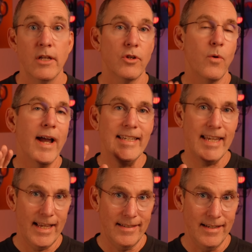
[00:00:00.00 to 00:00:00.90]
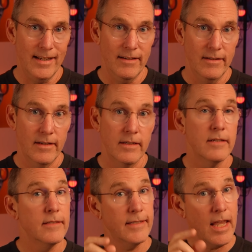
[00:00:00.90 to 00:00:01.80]
So I tested it.
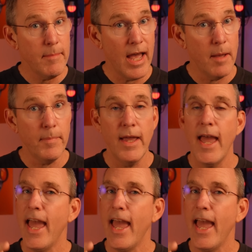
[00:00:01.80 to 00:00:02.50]
Same app,